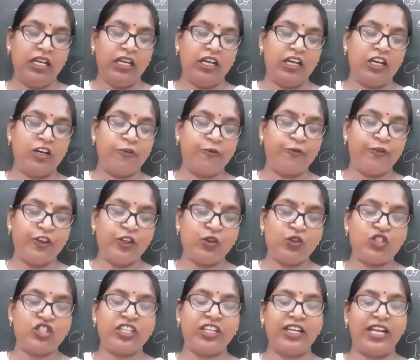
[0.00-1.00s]
a
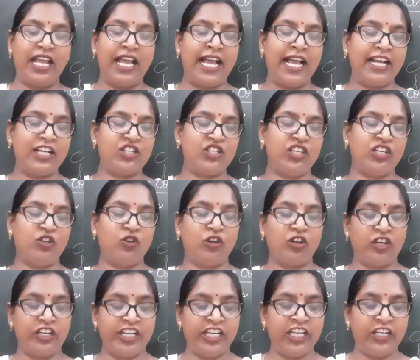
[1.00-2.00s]
future action
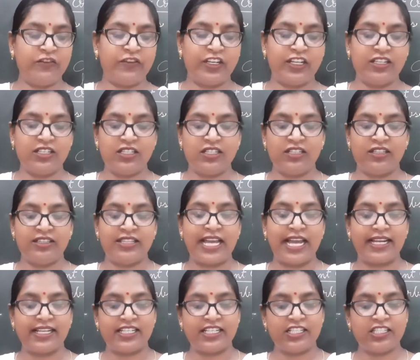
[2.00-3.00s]
or event
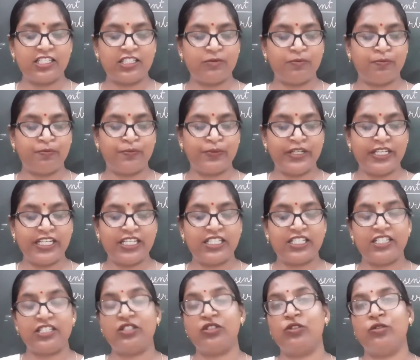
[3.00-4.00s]
that is
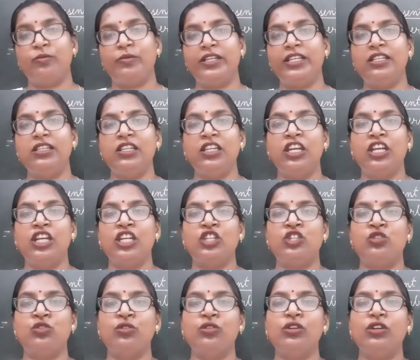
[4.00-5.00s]
predetermined
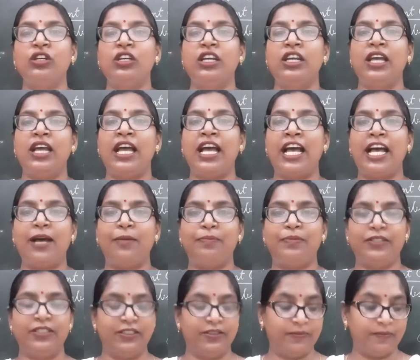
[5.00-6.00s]
to
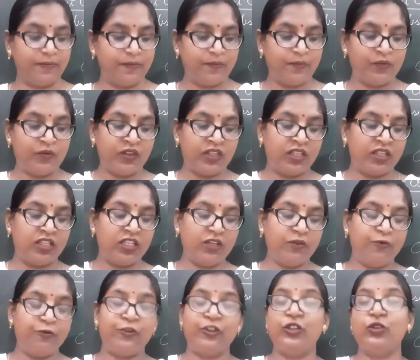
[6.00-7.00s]
happen. The
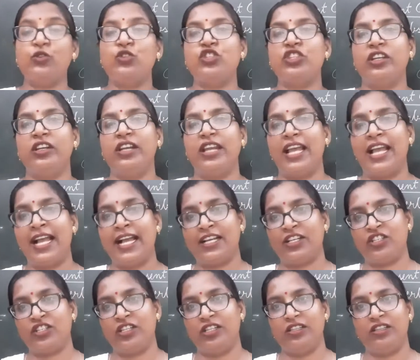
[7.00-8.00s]
future
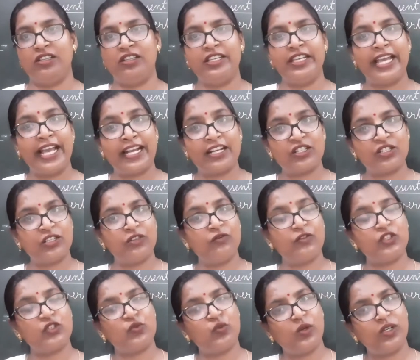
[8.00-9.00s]
action, the action
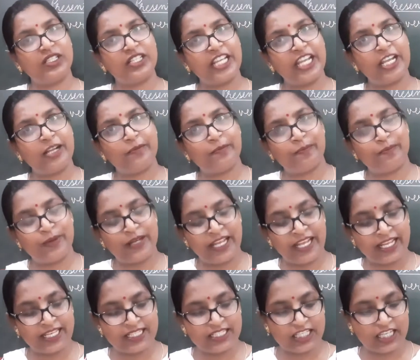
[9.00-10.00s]
which will take
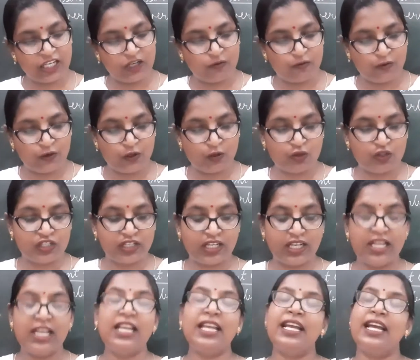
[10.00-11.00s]
place in future
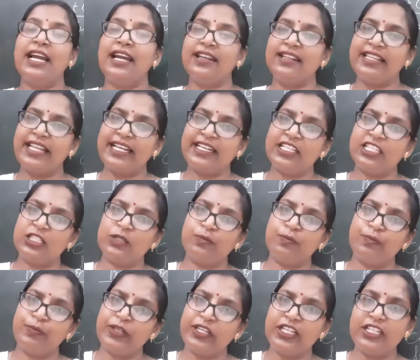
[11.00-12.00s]
and that is
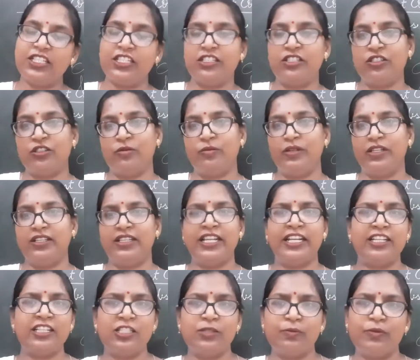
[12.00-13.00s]
predetermined,
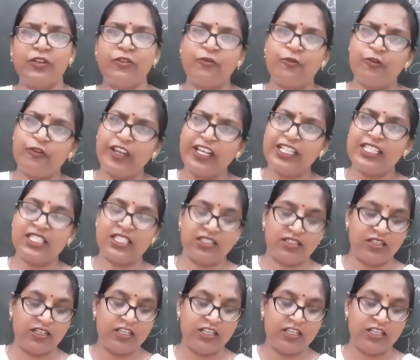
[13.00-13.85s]
that is prefixed